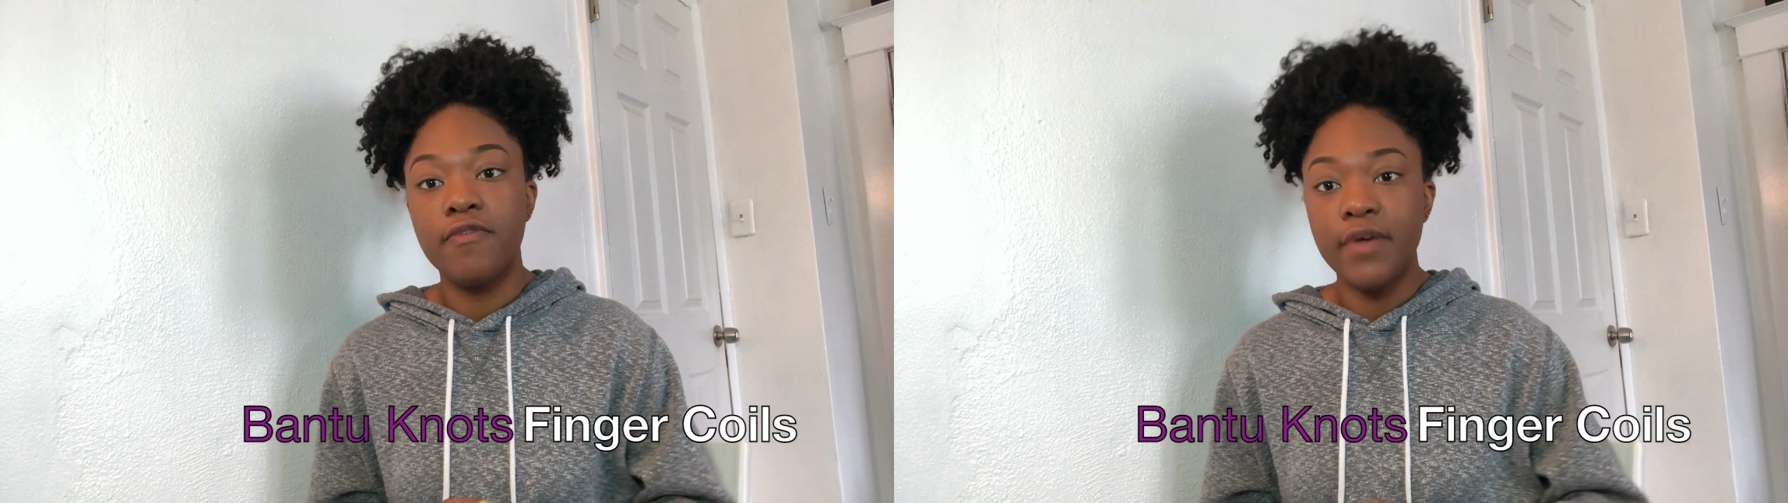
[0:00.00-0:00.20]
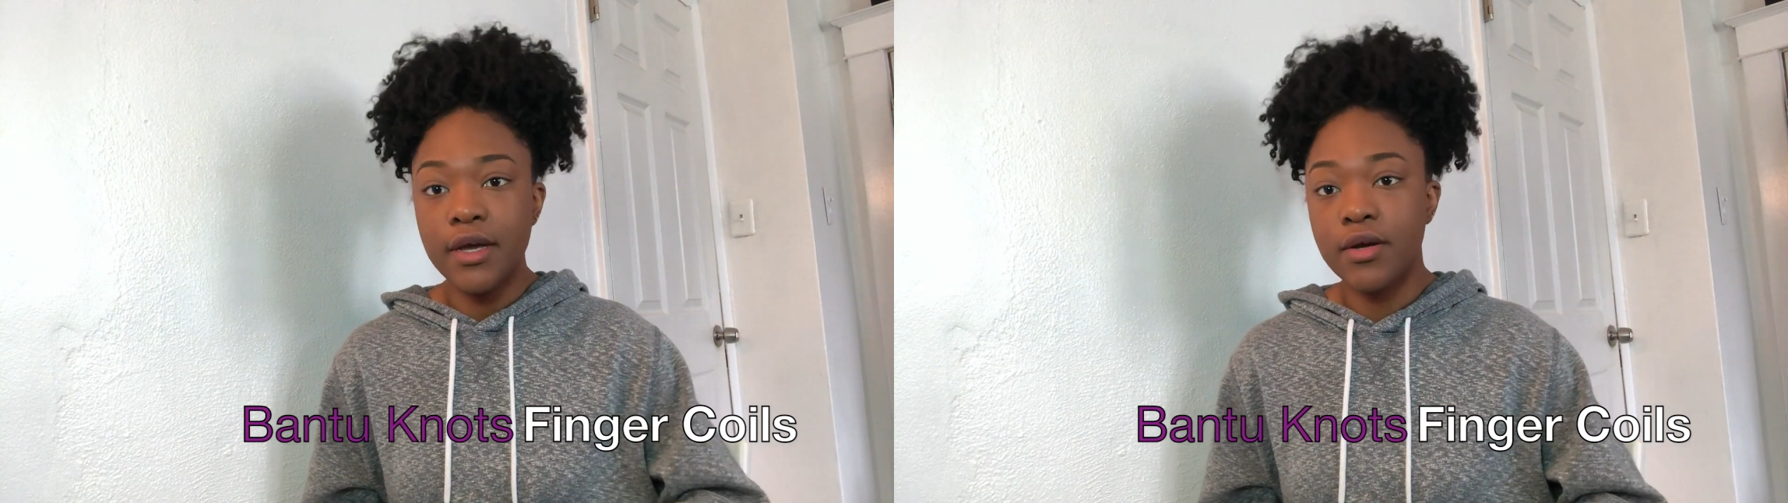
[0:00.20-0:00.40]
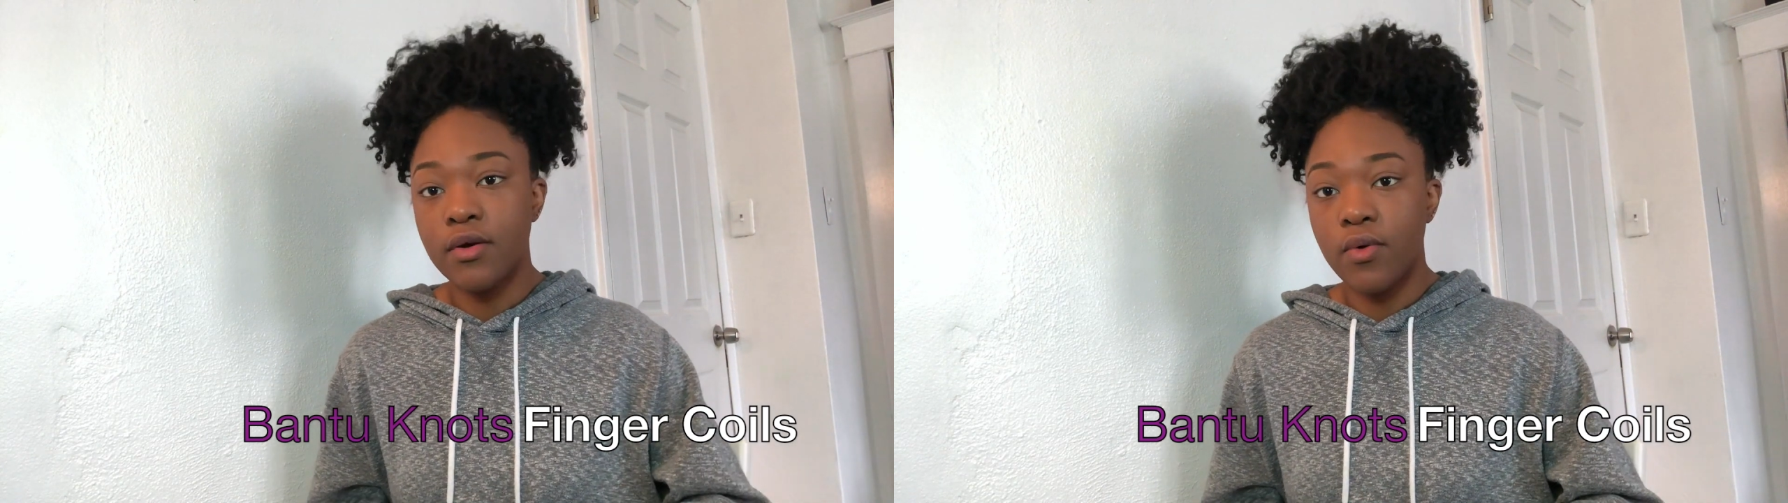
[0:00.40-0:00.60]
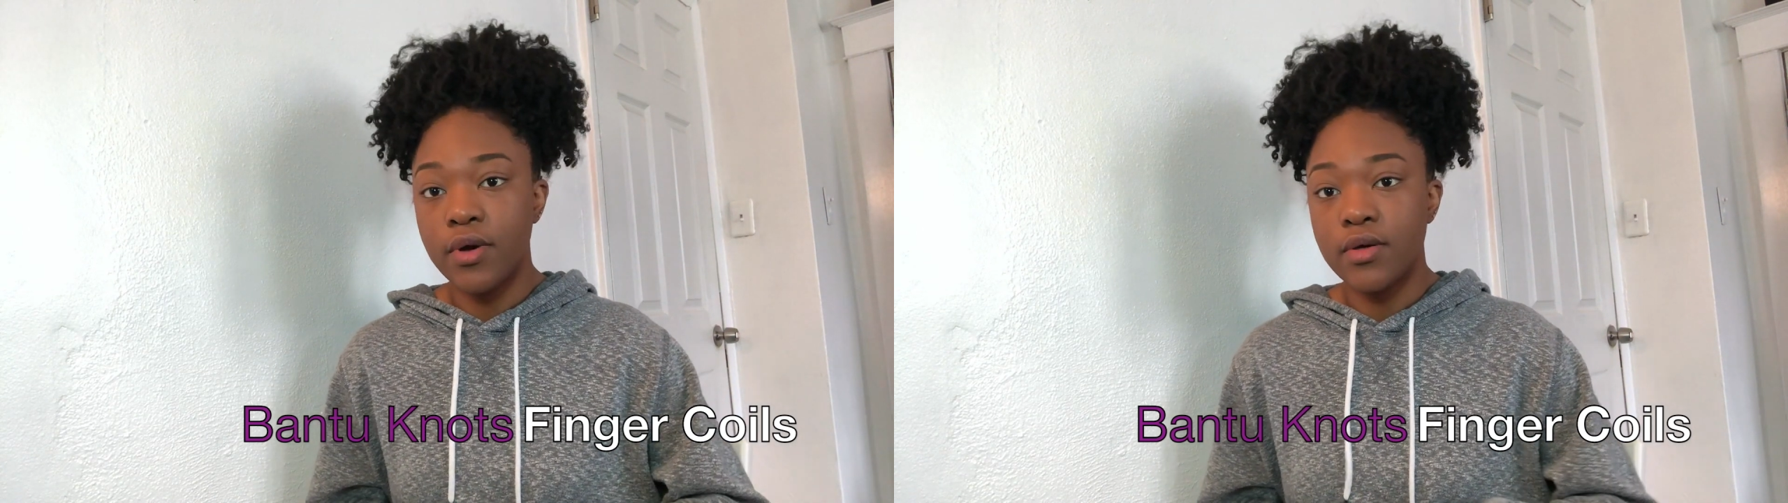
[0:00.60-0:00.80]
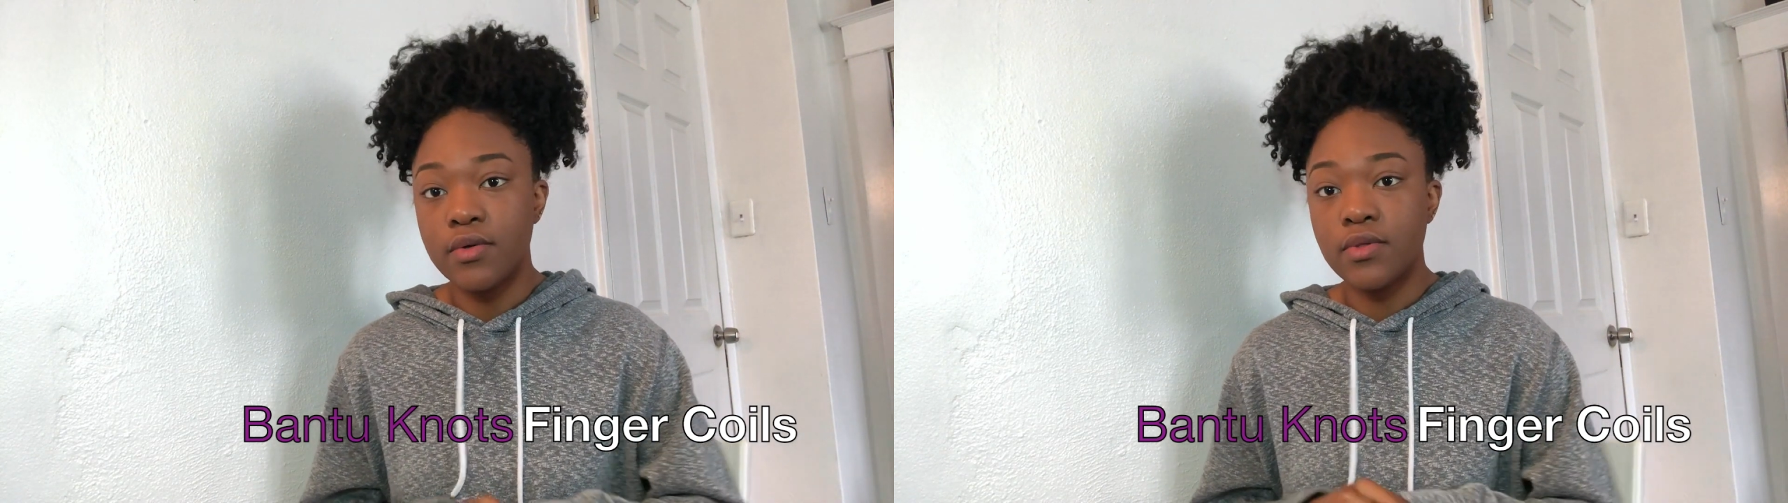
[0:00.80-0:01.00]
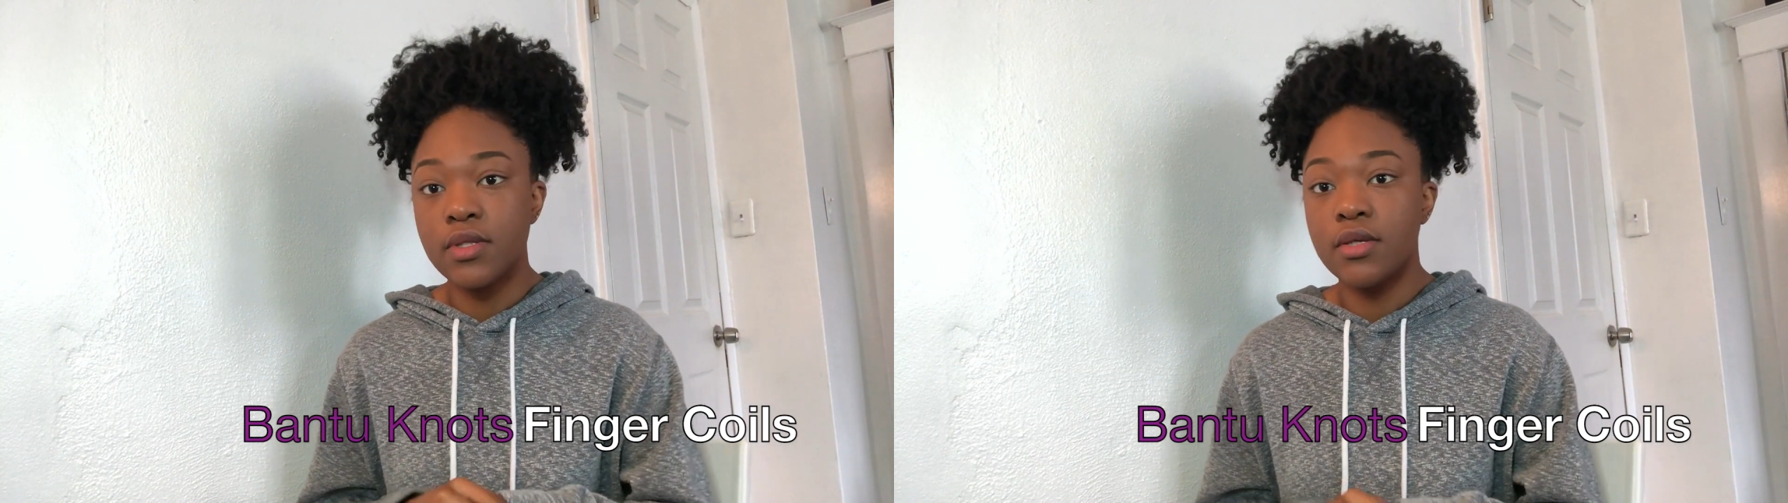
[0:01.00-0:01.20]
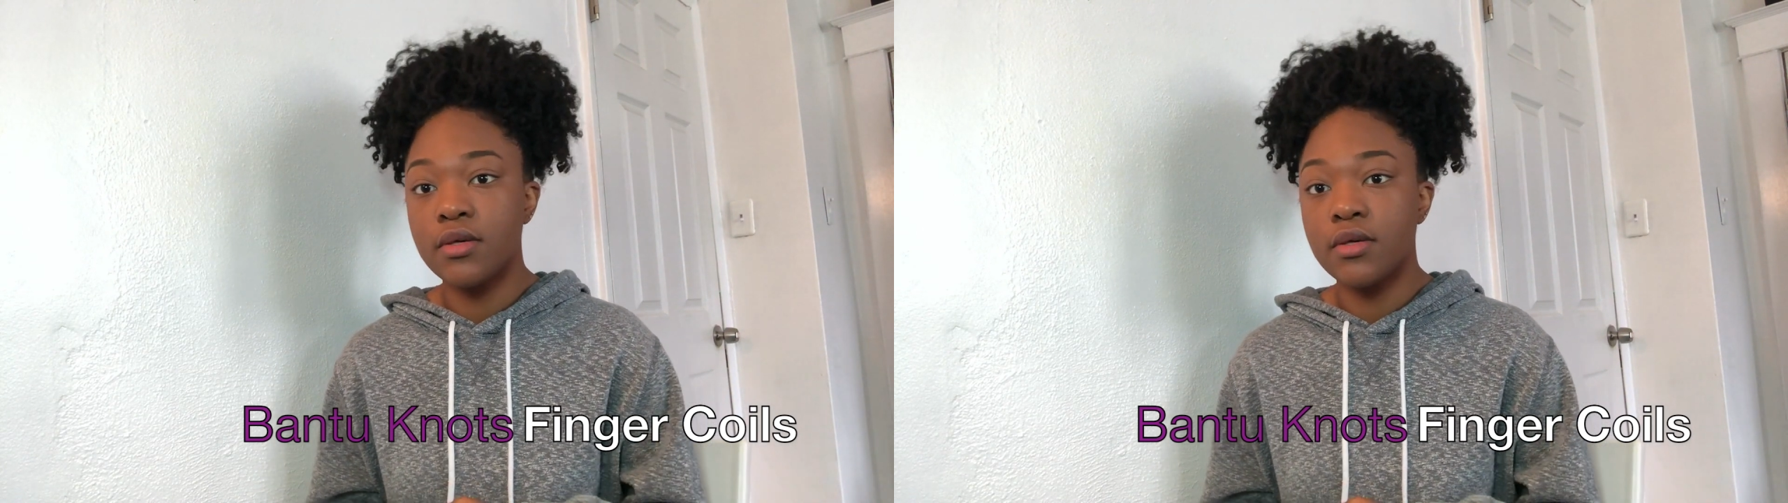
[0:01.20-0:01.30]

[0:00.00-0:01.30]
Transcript: finger coils?